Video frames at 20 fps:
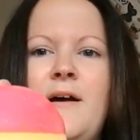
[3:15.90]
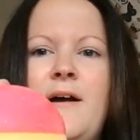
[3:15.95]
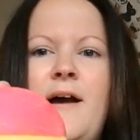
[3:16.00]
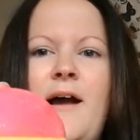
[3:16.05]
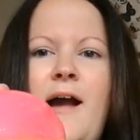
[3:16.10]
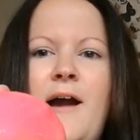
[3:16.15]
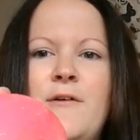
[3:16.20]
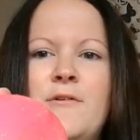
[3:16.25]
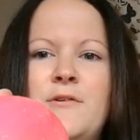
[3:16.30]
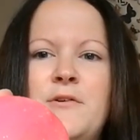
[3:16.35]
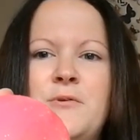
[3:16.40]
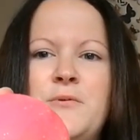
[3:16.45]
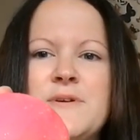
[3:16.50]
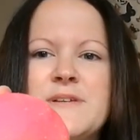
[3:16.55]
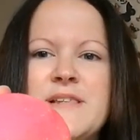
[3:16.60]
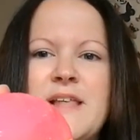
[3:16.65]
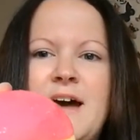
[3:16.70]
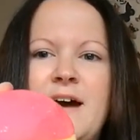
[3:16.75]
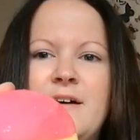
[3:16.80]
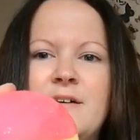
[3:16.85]
how cool
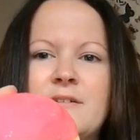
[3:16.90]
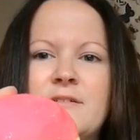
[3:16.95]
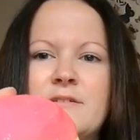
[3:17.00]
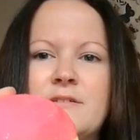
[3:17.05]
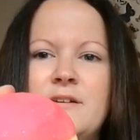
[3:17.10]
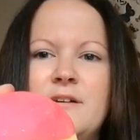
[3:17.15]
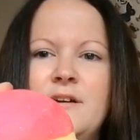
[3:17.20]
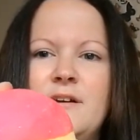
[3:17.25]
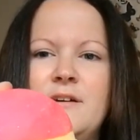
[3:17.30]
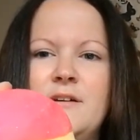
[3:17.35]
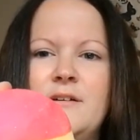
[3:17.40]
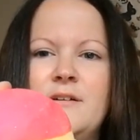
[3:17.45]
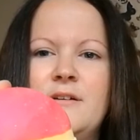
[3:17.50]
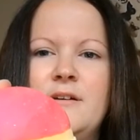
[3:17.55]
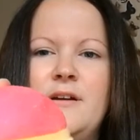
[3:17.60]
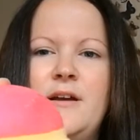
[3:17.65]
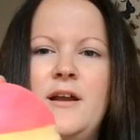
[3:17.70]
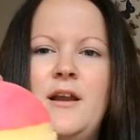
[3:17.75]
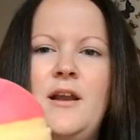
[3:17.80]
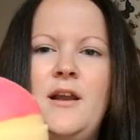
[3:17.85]
is that?
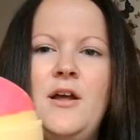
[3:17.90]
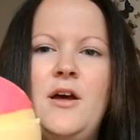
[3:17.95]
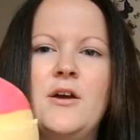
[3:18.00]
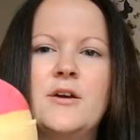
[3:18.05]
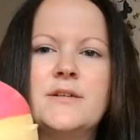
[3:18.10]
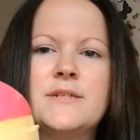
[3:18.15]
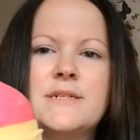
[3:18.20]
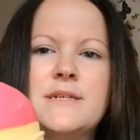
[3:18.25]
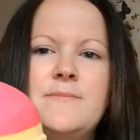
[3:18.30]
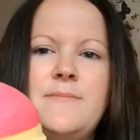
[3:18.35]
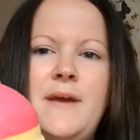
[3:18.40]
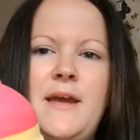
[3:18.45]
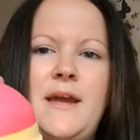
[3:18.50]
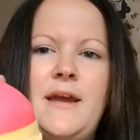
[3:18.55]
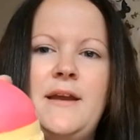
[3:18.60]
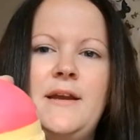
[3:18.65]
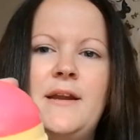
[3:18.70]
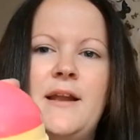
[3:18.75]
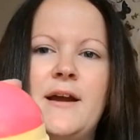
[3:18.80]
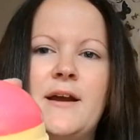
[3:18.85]
Looks to
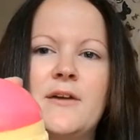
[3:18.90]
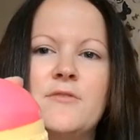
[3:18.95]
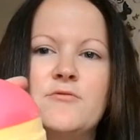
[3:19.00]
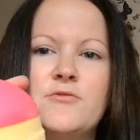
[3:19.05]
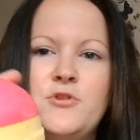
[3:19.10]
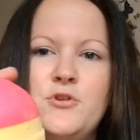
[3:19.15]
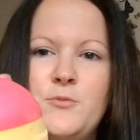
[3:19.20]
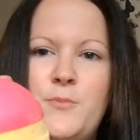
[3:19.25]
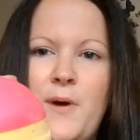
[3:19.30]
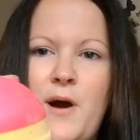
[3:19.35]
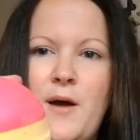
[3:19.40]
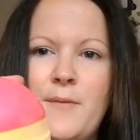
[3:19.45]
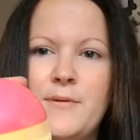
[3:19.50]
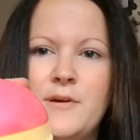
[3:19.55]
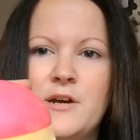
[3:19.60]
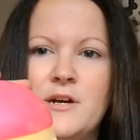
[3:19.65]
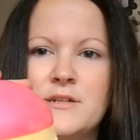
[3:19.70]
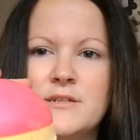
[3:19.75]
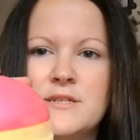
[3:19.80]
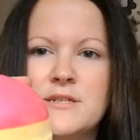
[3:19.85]
me like a rhubarb
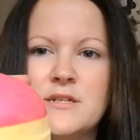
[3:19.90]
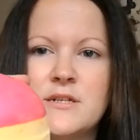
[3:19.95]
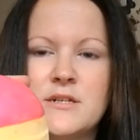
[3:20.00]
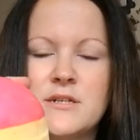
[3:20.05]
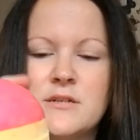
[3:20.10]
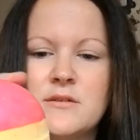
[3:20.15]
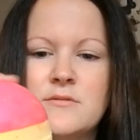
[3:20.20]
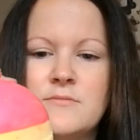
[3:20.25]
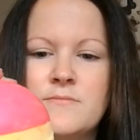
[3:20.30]
and custard.